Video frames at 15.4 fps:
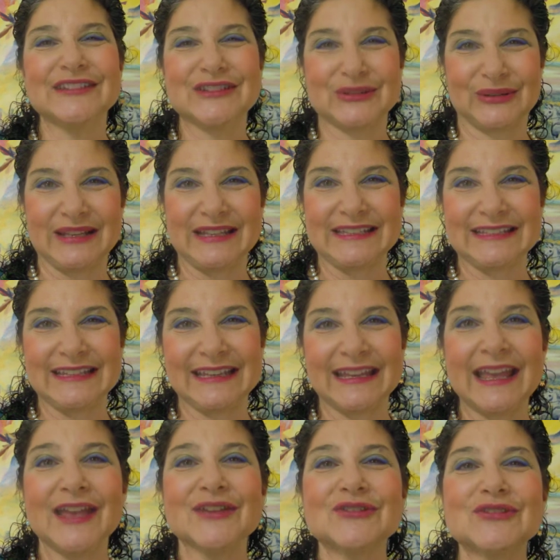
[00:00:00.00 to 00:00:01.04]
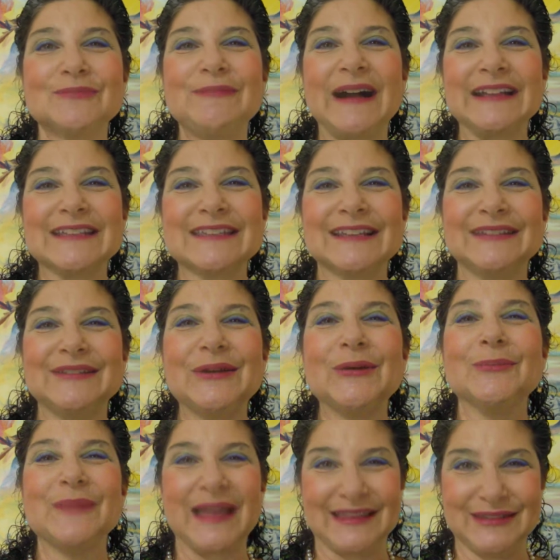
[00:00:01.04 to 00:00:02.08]
rejoicing. Shabbat
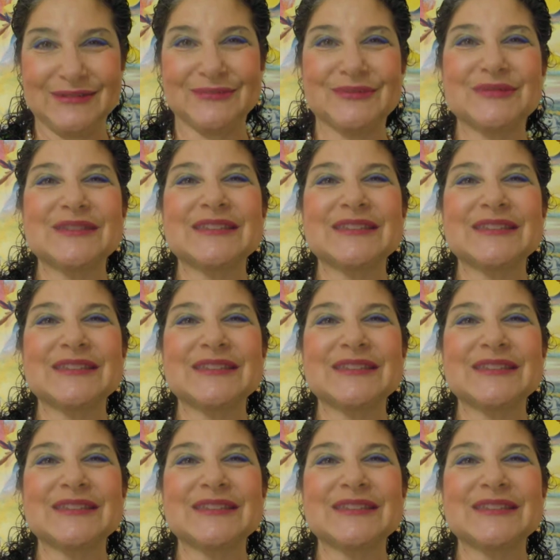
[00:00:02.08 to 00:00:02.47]
Shalom and Yerusha.